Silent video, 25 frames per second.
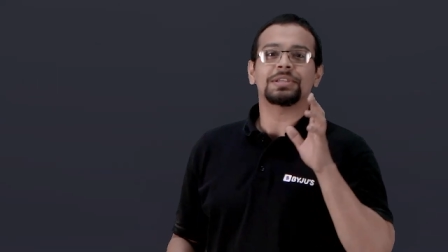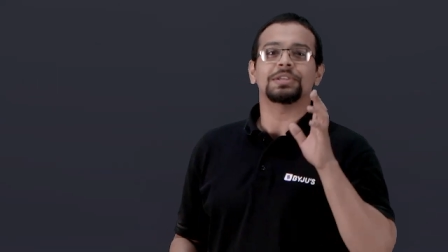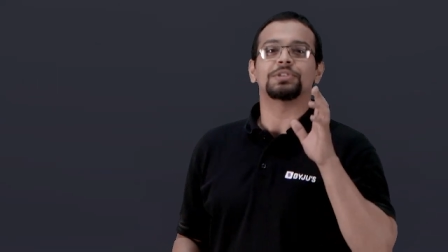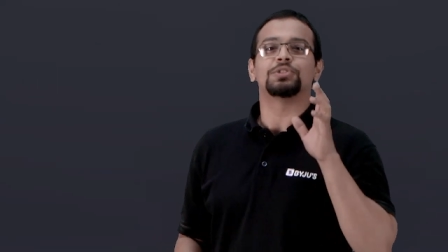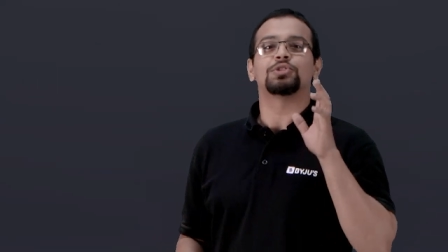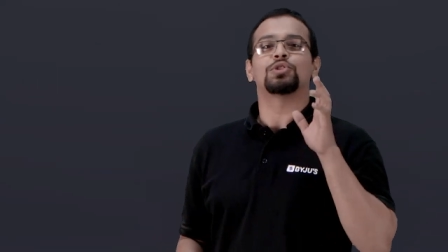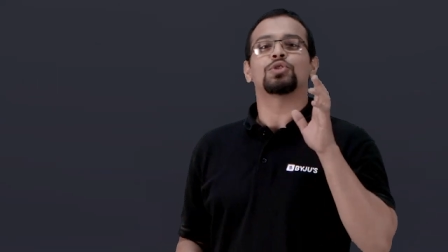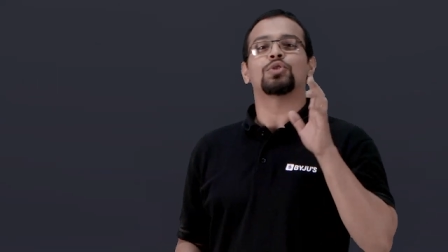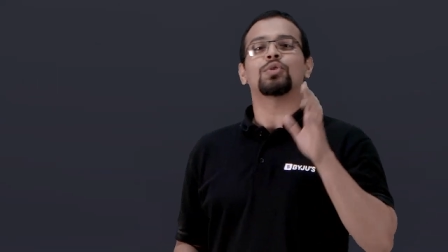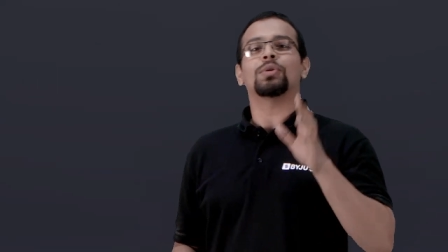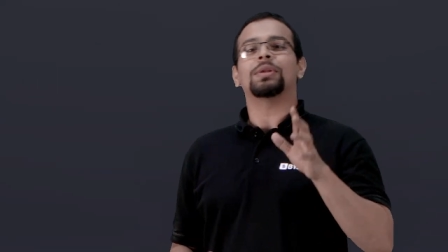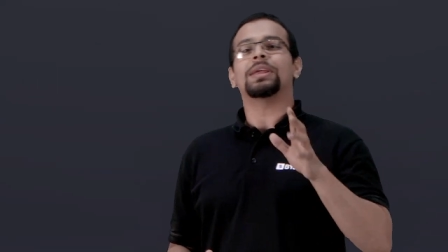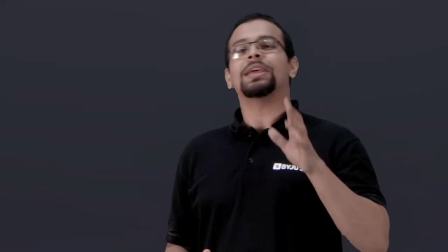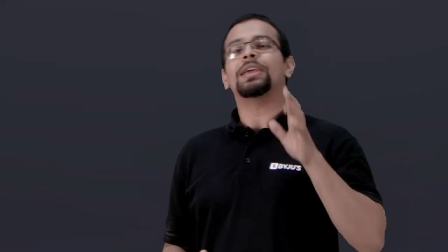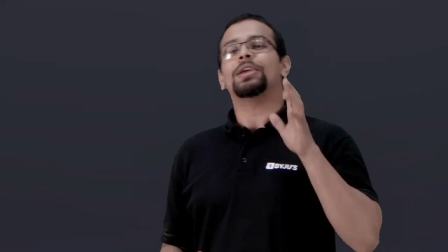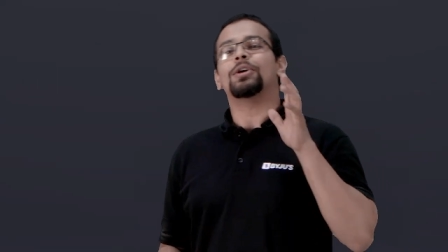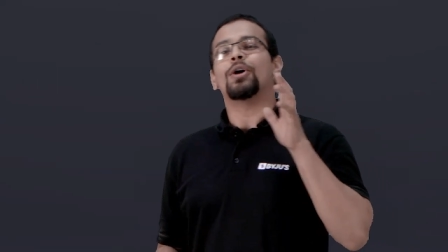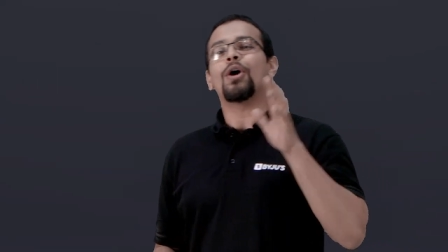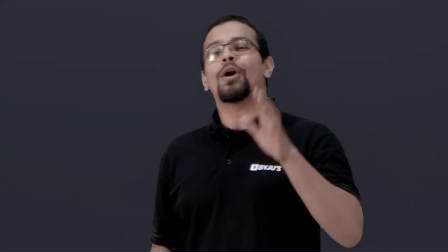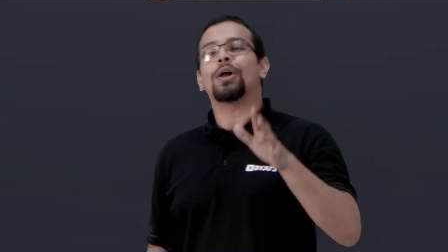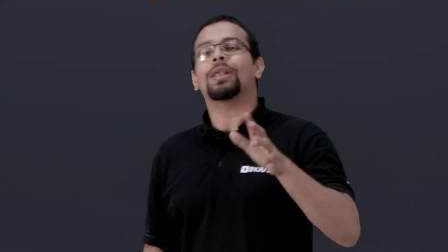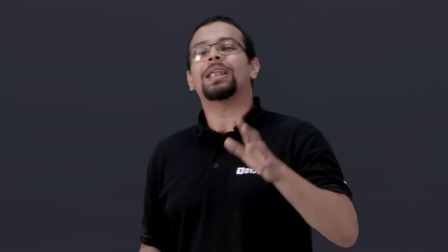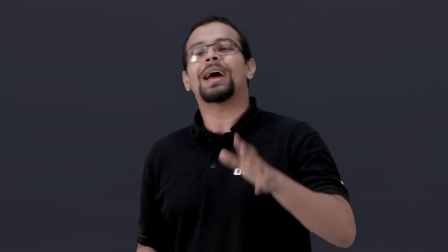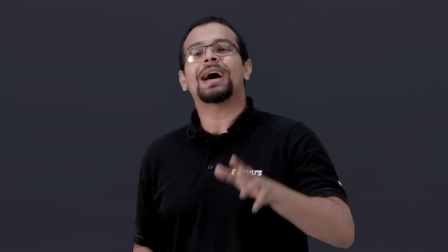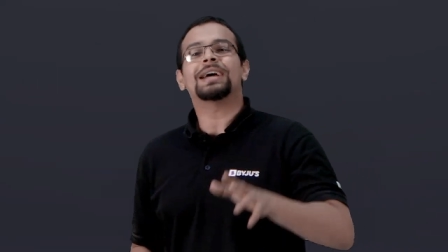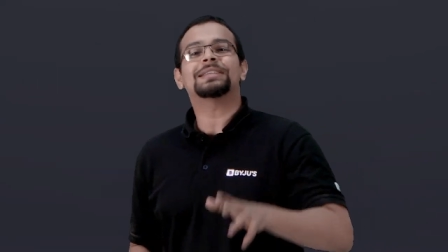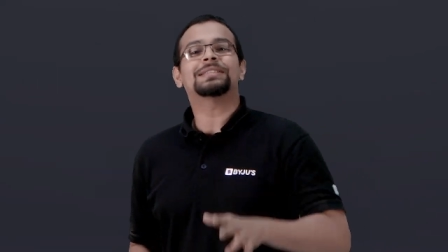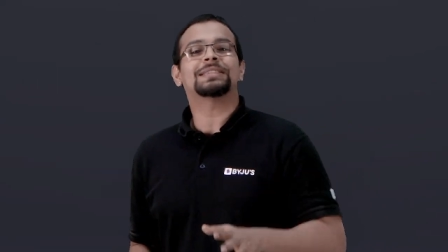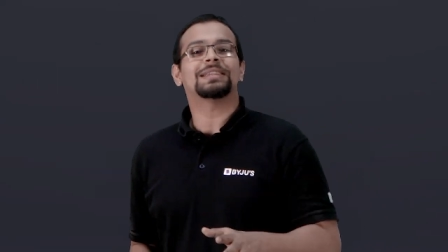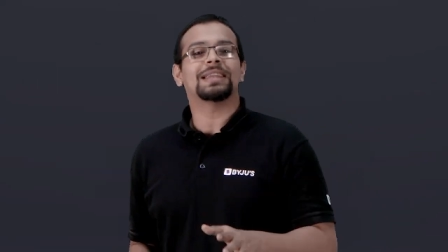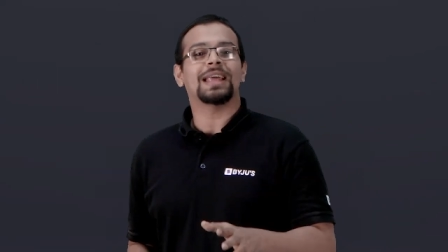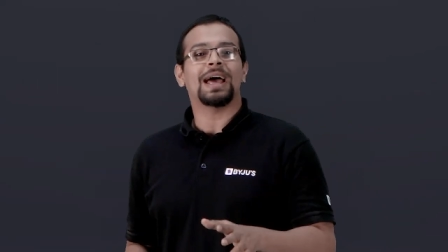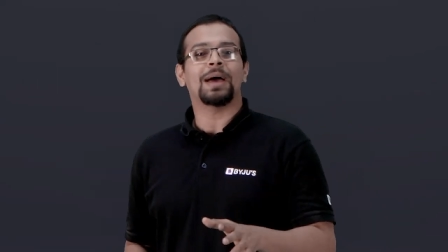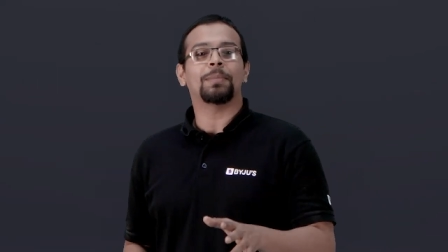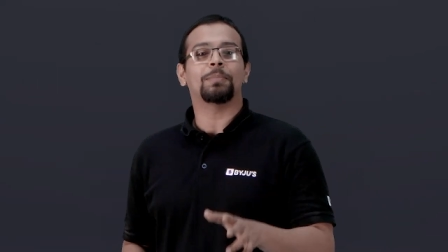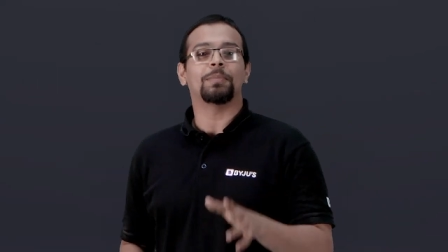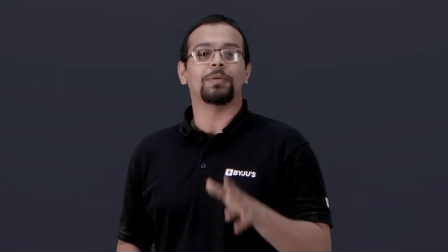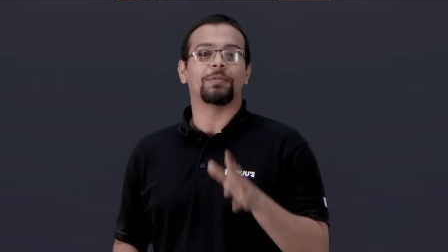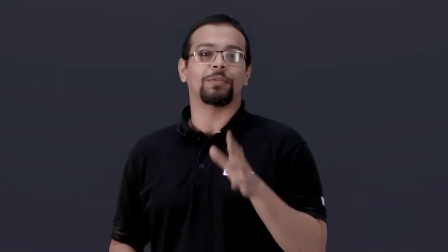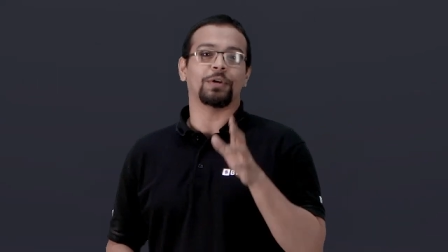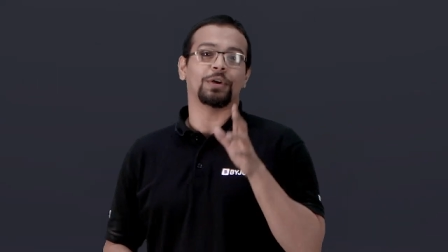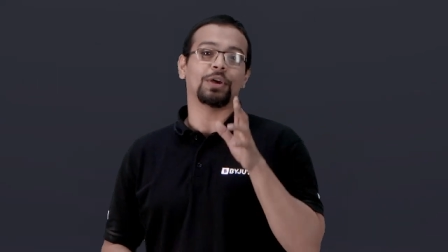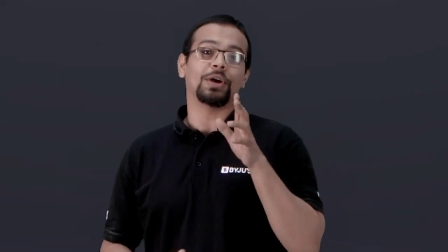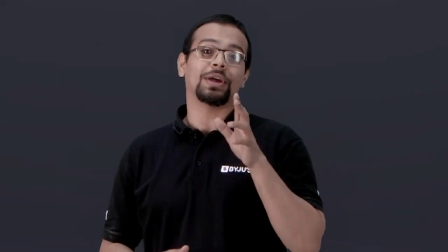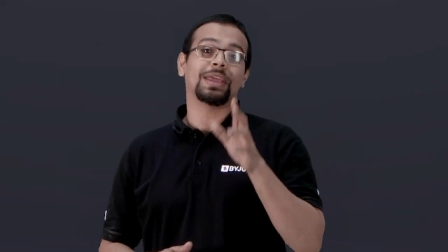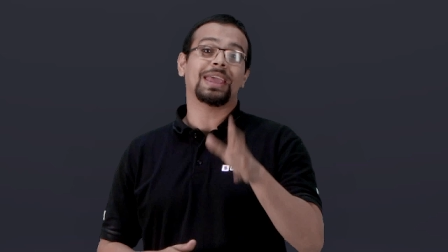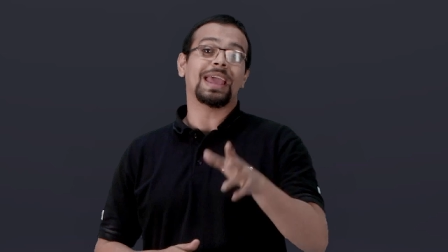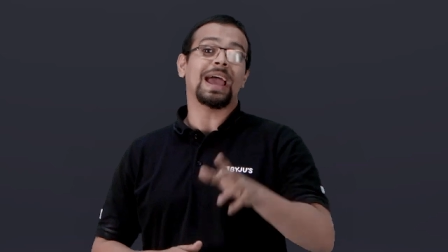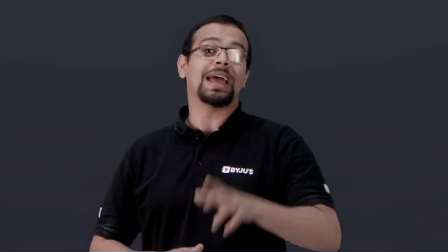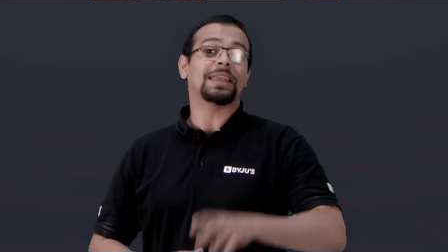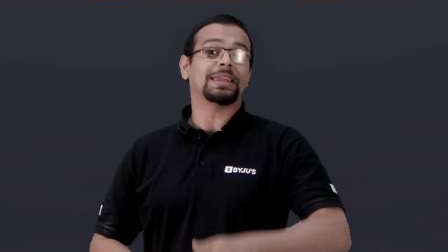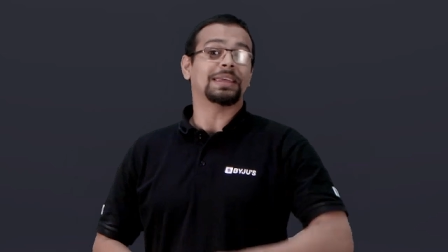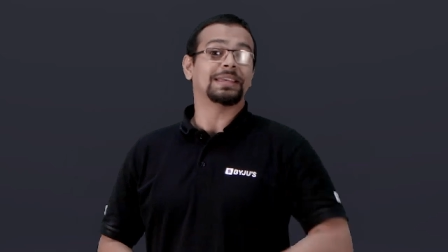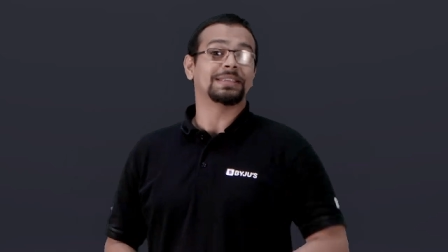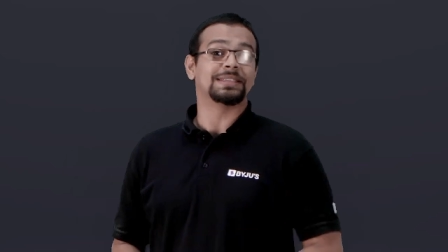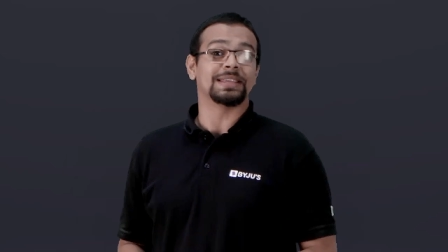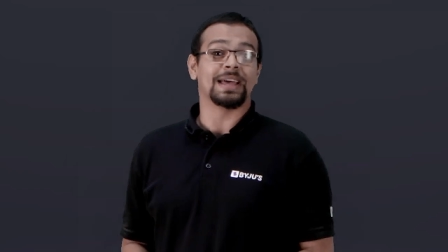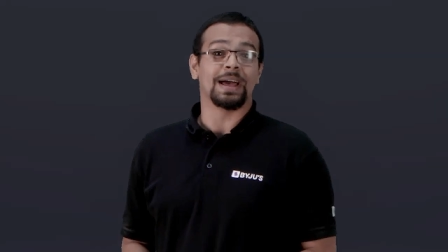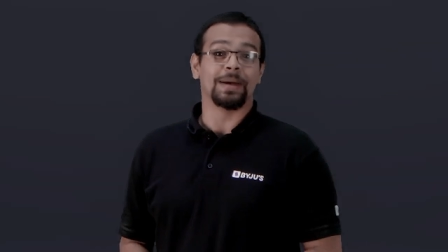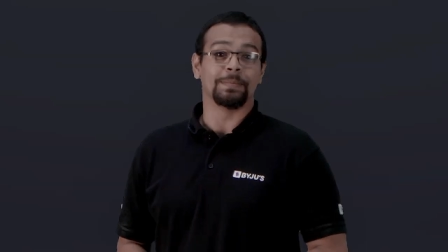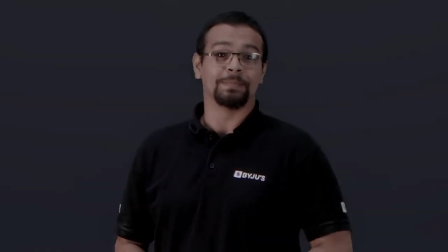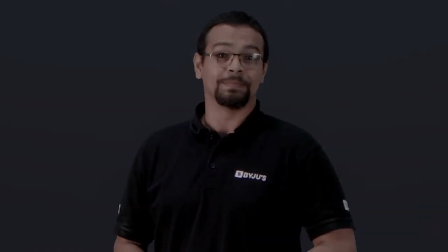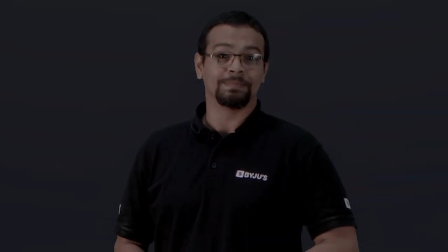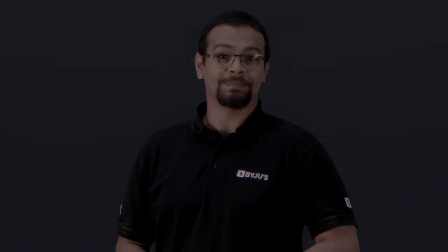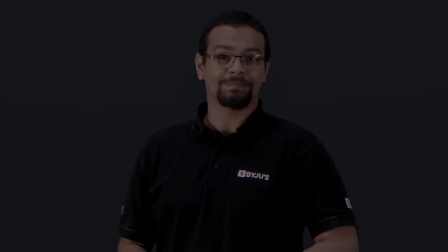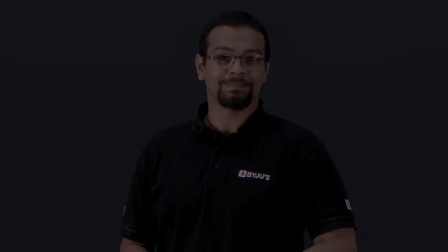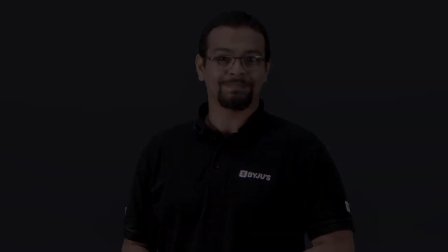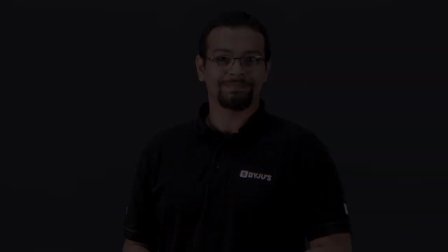is truly your last lap before your CAT exam.